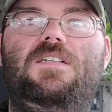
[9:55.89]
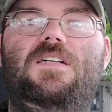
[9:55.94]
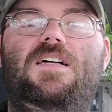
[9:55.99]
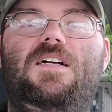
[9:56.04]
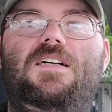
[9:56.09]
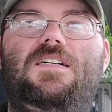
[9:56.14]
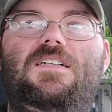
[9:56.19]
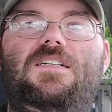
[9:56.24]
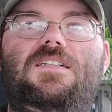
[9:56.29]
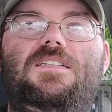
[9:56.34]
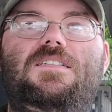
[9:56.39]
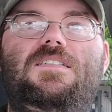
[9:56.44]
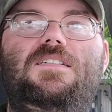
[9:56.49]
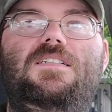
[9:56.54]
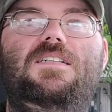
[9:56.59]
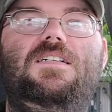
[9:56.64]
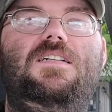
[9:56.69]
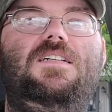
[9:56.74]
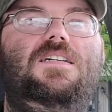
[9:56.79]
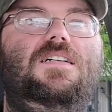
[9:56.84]
and
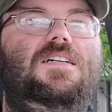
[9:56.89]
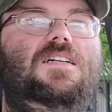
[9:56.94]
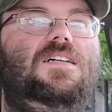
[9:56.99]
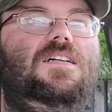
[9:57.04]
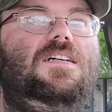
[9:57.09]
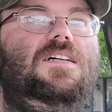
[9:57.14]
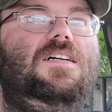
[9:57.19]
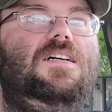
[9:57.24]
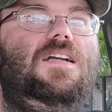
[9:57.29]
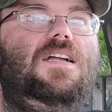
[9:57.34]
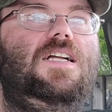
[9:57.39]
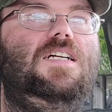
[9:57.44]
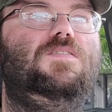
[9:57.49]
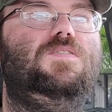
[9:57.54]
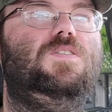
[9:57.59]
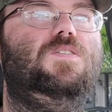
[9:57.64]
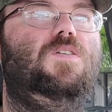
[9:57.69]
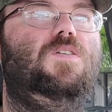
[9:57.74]
after